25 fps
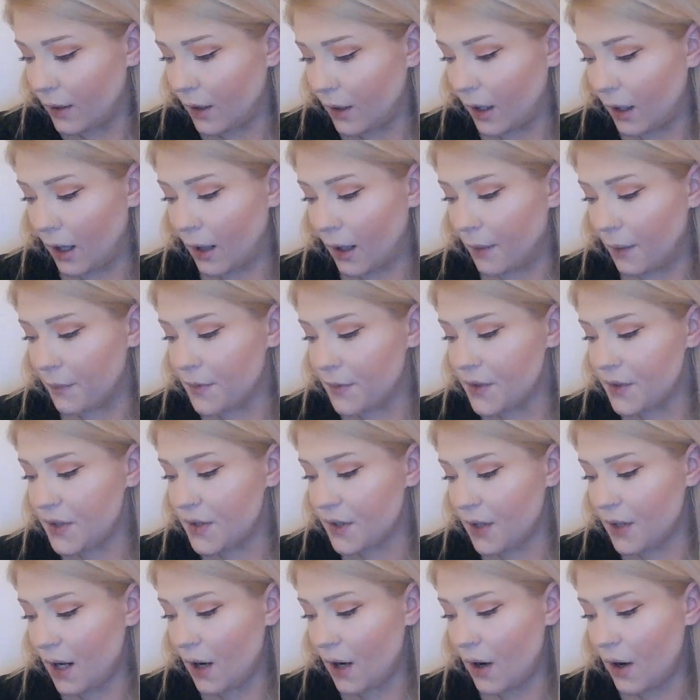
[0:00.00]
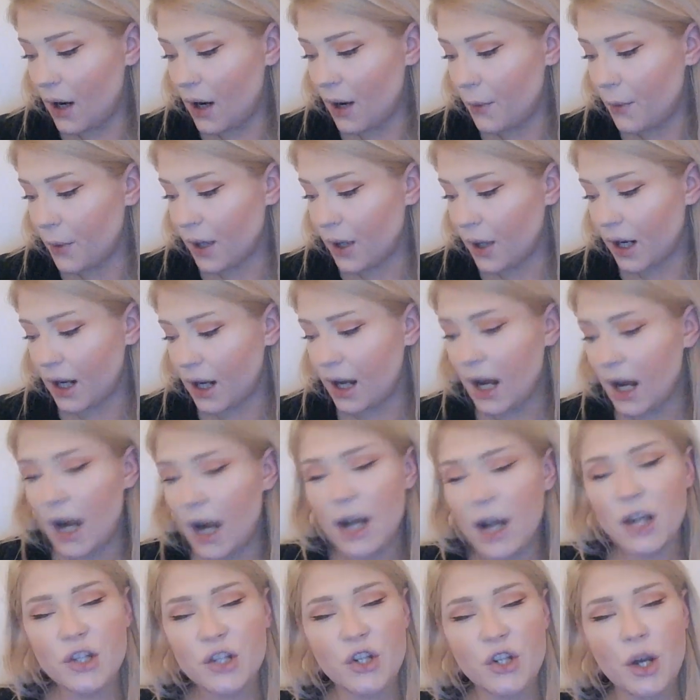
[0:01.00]
Um, so now we're going to
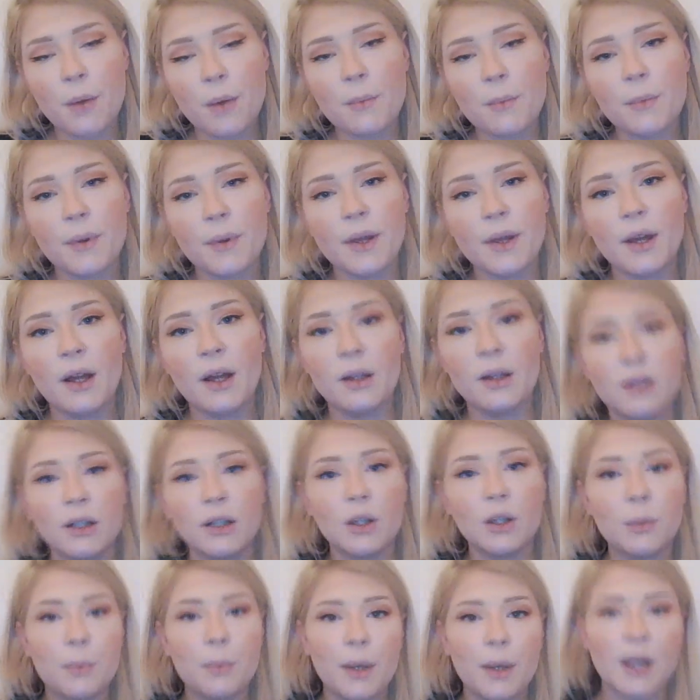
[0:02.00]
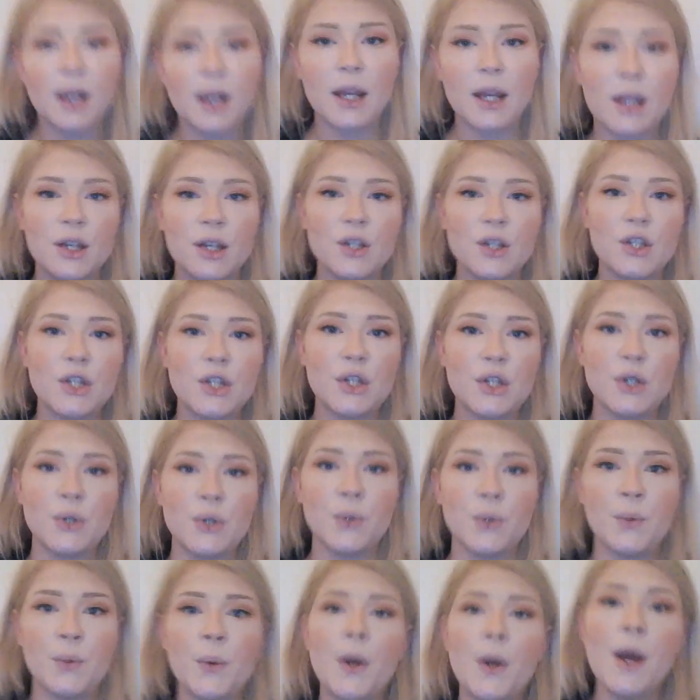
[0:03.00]
kind of jump a little bit
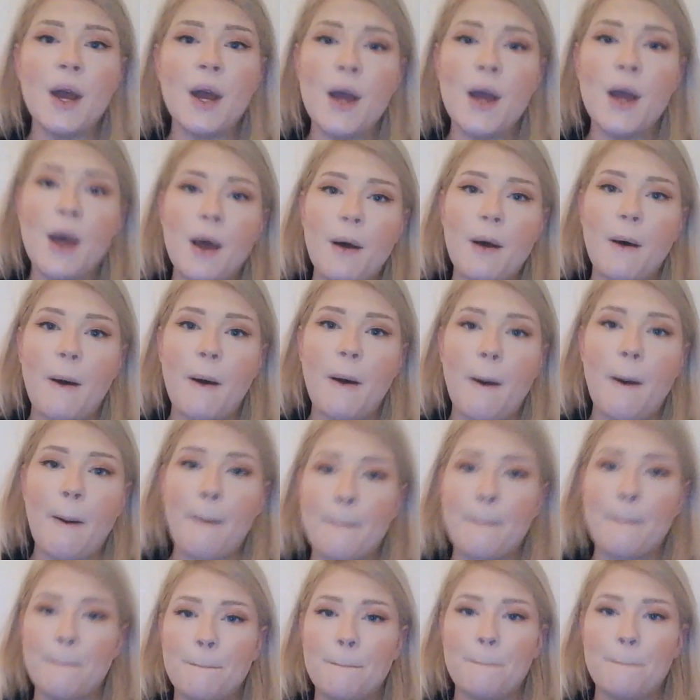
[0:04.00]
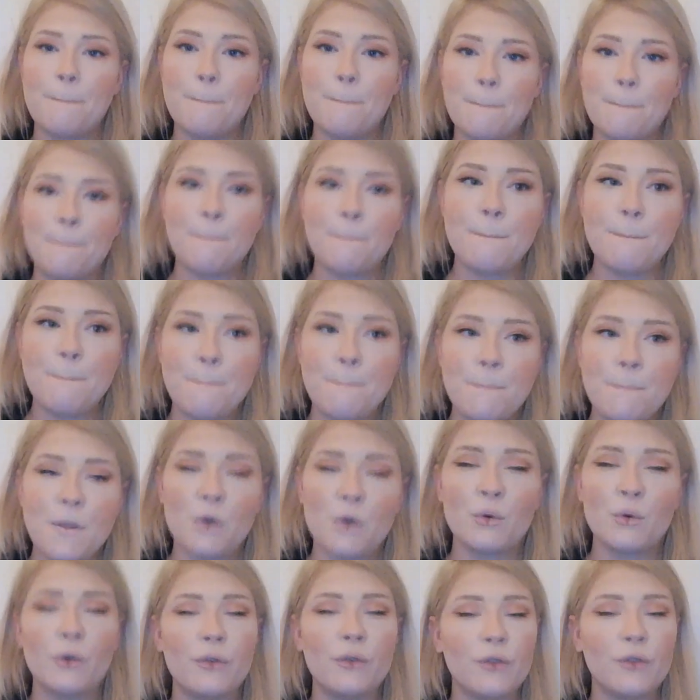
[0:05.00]
into um,
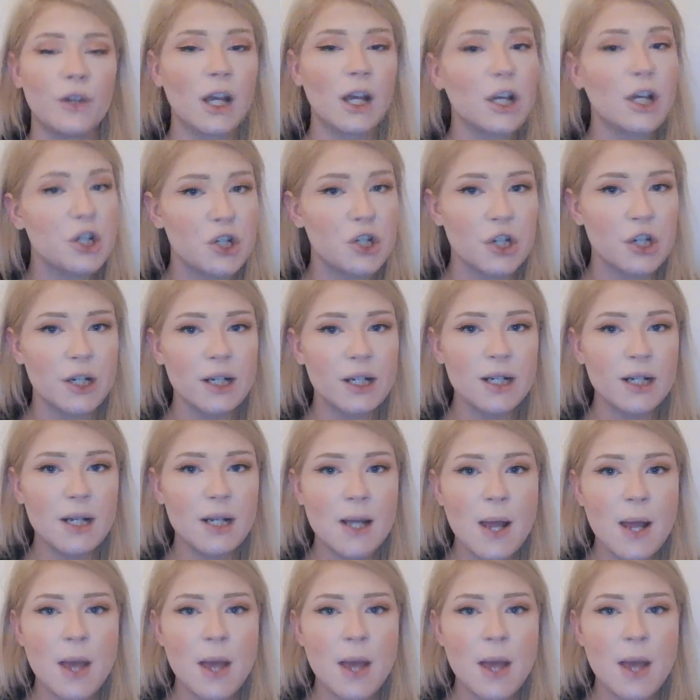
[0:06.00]
reflection.